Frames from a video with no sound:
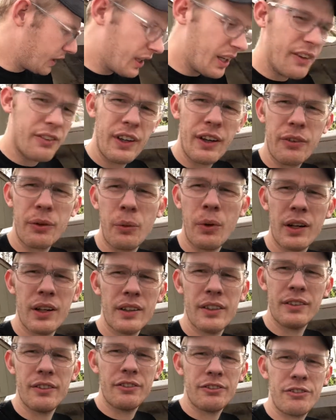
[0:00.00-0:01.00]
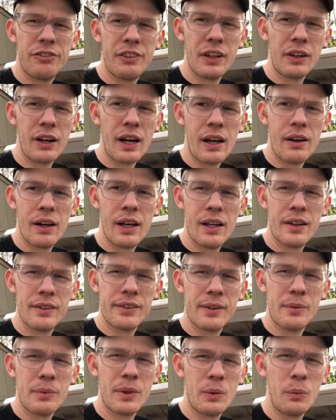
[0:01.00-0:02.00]
if you ever wanted to figure out how
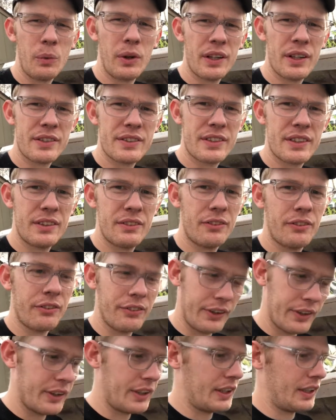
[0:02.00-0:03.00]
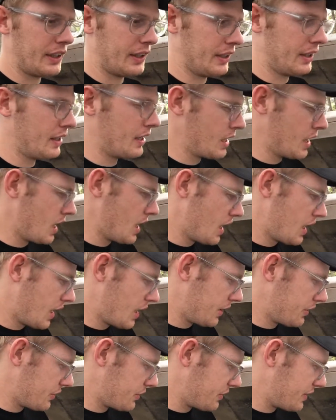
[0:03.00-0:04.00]
something works and really
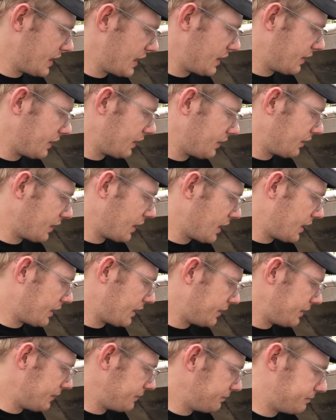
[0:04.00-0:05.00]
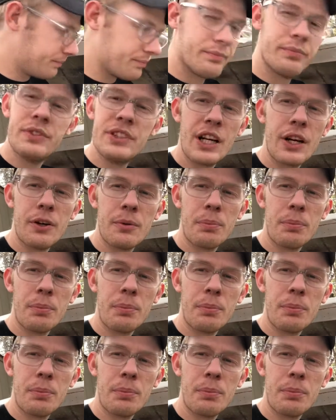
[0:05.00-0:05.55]
understand it, tear it